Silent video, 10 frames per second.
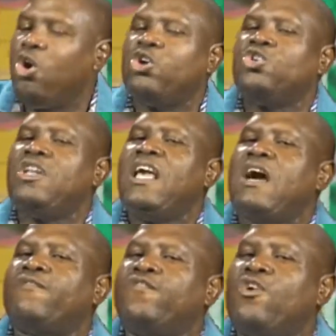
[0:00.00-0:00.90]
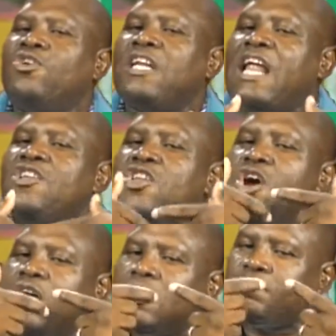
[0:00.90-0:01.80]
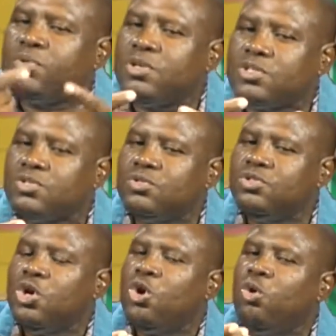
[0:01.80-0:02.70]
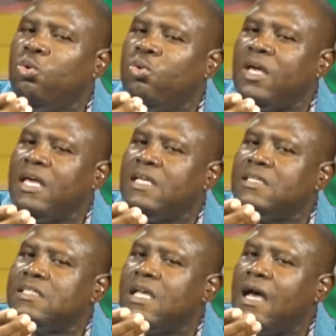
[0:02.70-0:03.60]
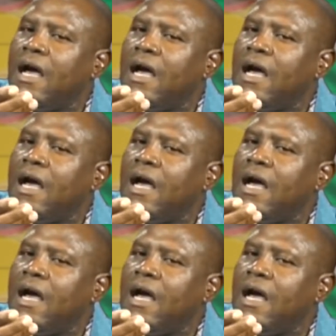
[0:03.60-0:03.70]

or should they have found another person who is